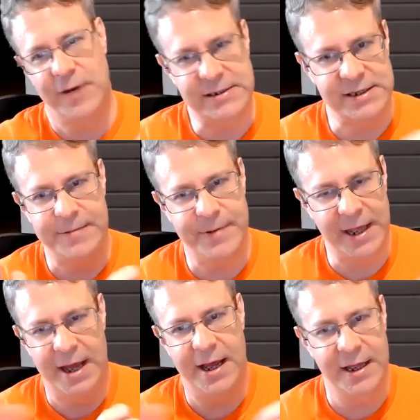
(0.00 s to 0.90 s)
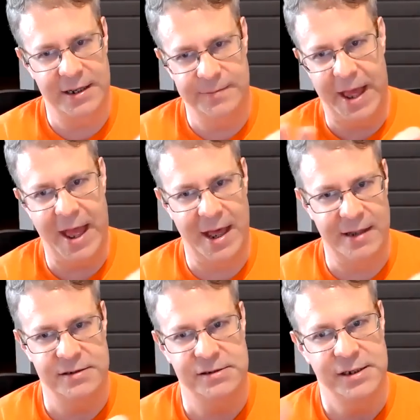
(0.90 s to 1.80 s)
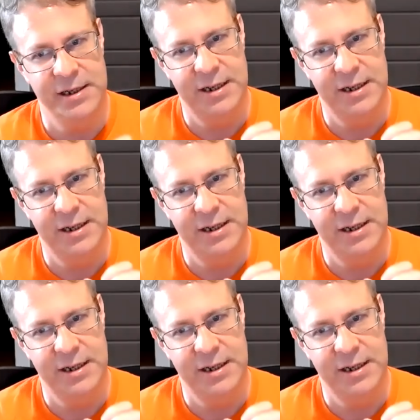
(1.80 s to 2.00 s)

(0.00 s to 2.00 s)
REST API paths,